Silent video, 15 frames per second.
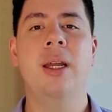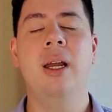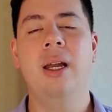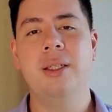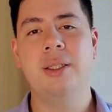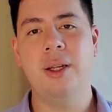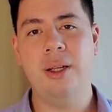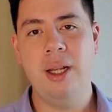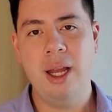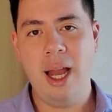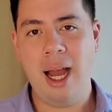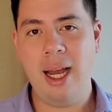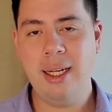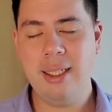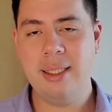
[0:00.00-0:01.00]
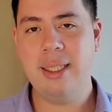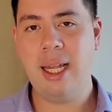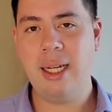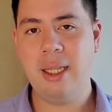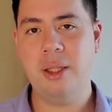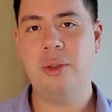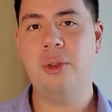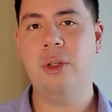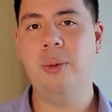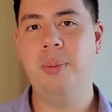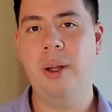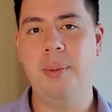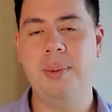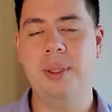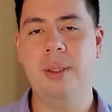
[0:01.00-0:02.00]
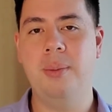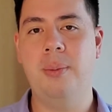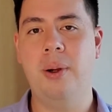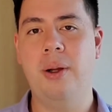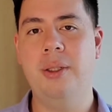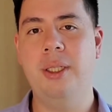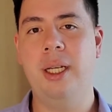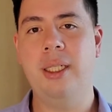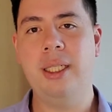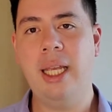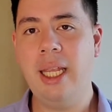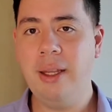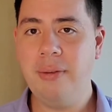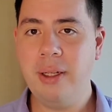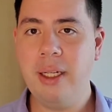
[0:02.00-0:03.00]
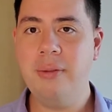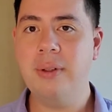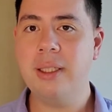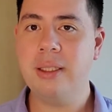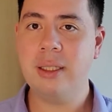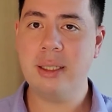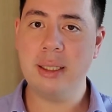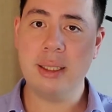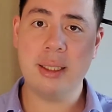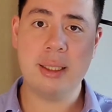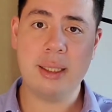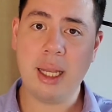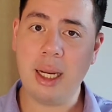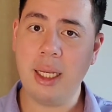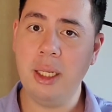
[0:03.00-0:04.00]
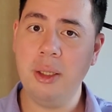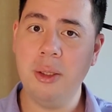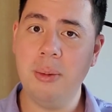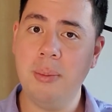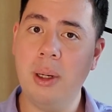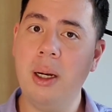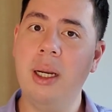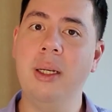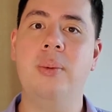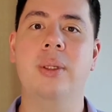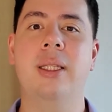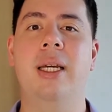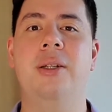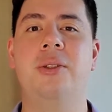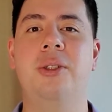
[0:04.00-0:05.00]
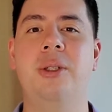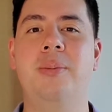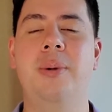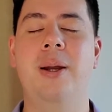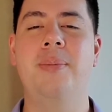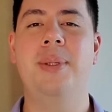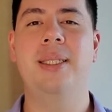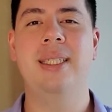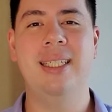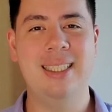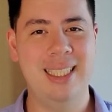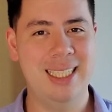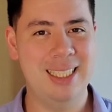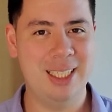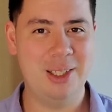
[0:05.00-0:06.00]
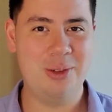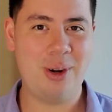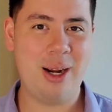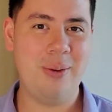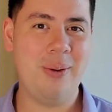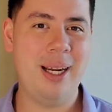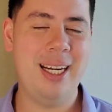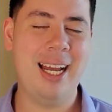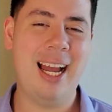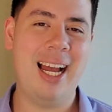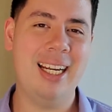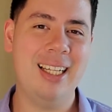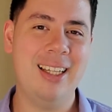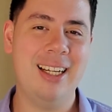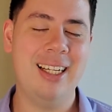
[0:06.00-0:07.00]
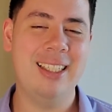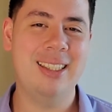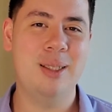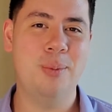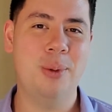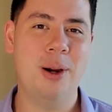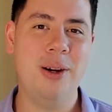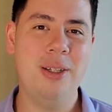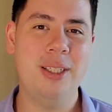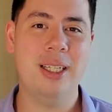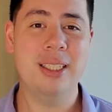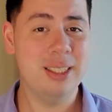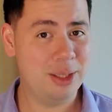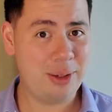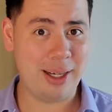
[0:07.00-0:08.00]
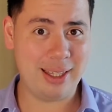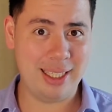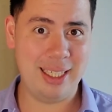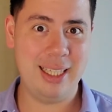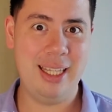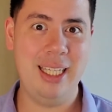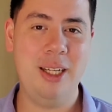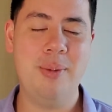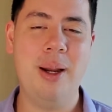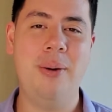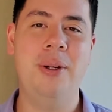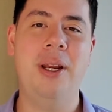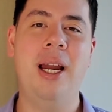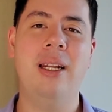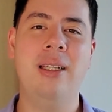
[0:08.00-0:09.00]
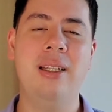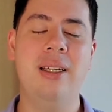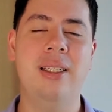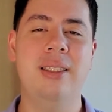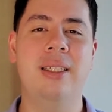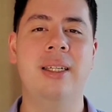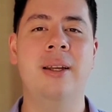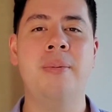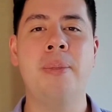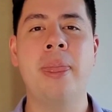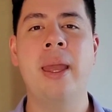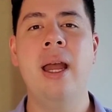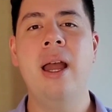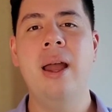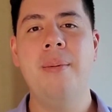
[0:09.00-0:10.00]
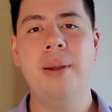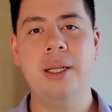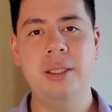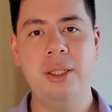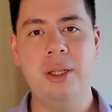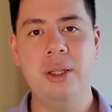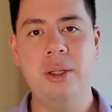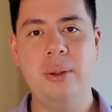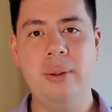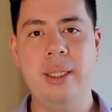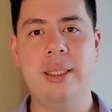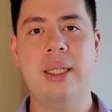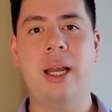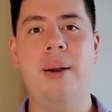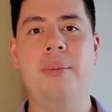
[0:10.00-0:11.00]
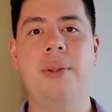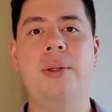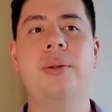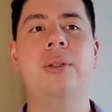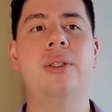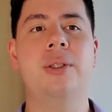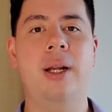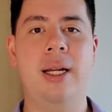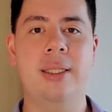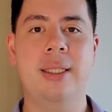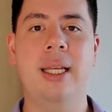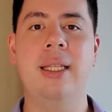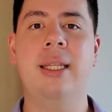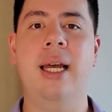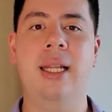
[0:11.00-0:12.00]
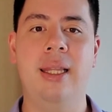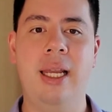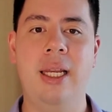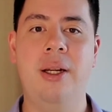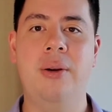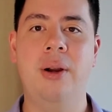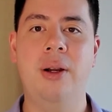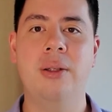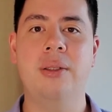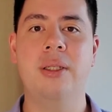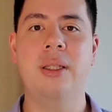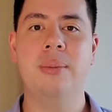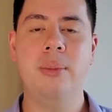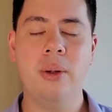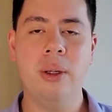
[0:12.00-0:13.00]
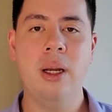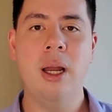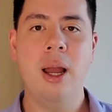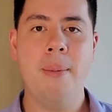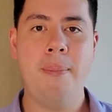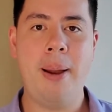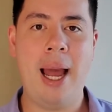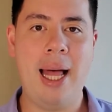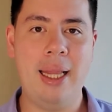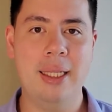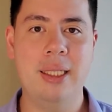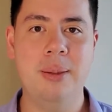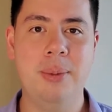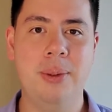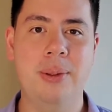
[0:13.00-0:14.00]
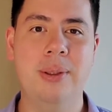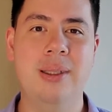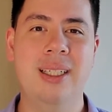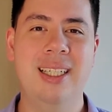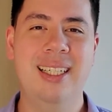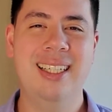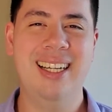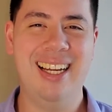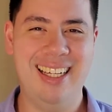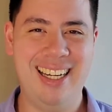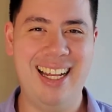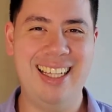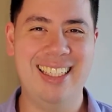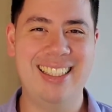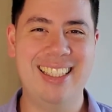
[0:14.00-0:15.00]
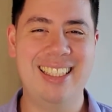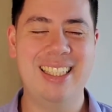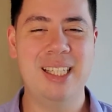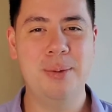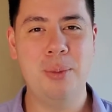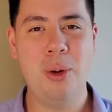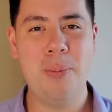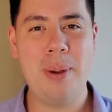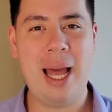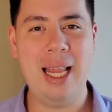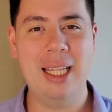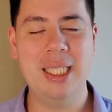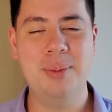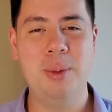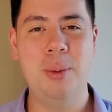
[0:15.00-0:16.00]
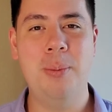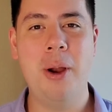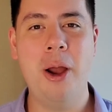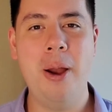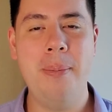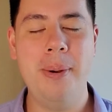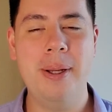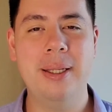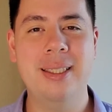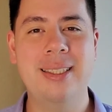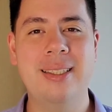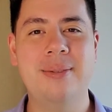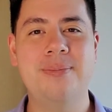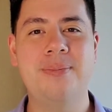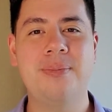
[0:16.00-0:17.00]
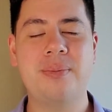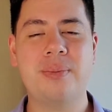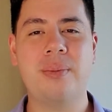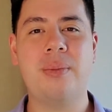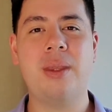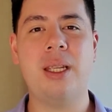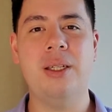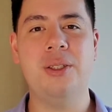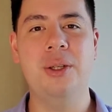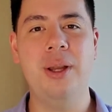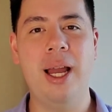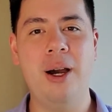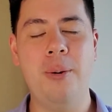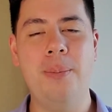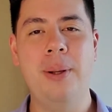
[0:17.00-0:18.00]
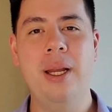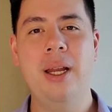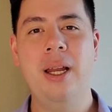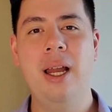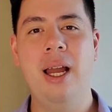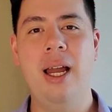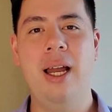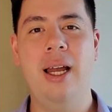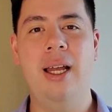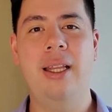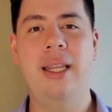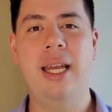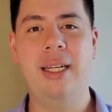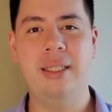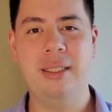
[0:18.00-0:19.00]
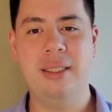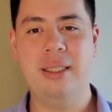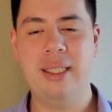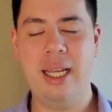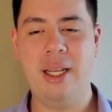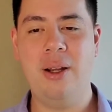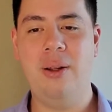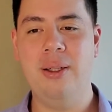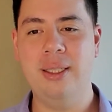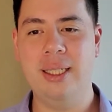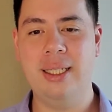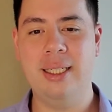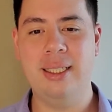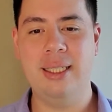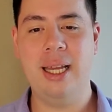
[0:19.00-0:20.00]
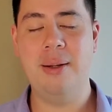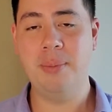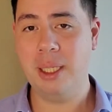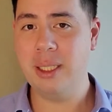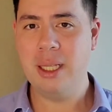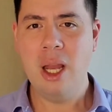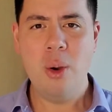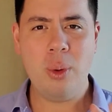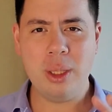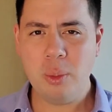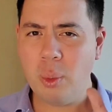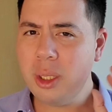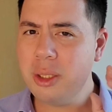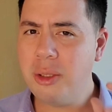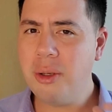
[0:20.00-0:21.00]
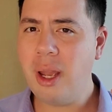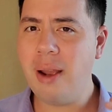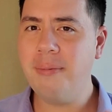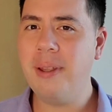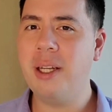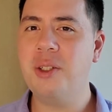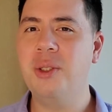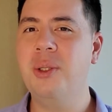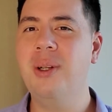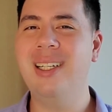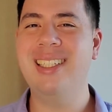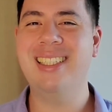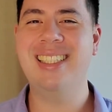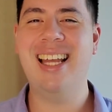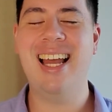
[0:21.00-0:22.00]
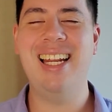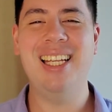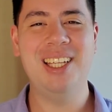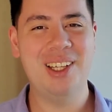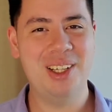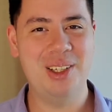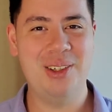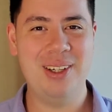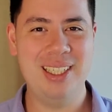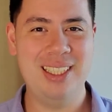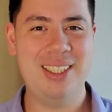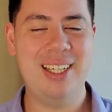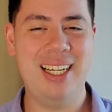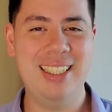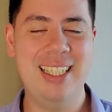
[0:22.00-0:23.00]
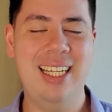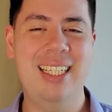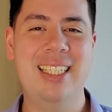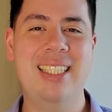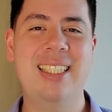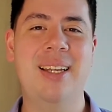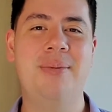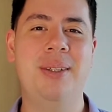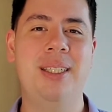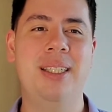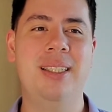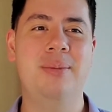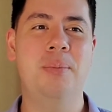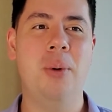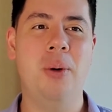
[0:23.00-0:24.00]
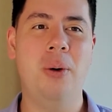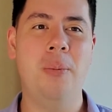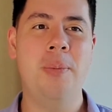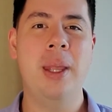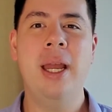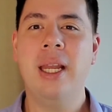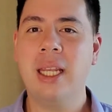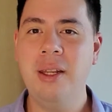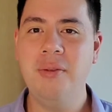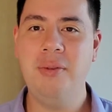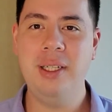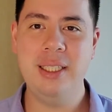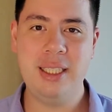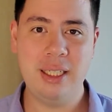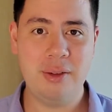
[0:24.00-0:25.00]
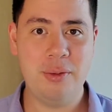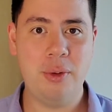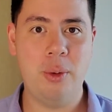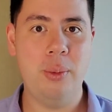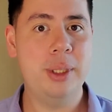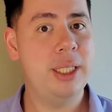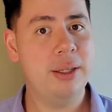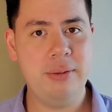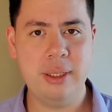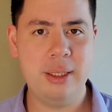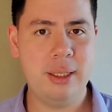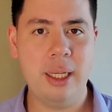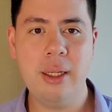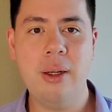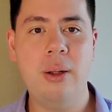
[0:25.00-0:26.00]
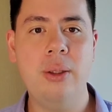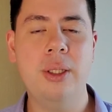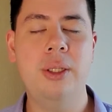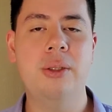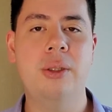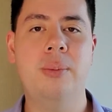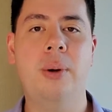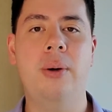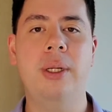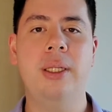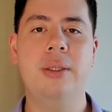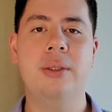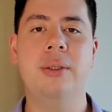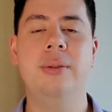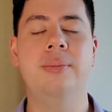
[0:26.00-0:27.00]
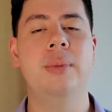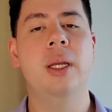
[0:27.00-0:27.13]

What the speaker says: So understanding the true purpose of the project, even if it's just stuck in your mind what that true purpose is a great way to analyze the project. It's a great thing to think about when you're analyzing it, because you can always come through and translate that later on to the more palatable analysis, to the more palatable purpose, to help then stakeholders understand. Because once you have that true understanding, you can always translate it to something that's more convincing for whichever stakeholder you're reporting to.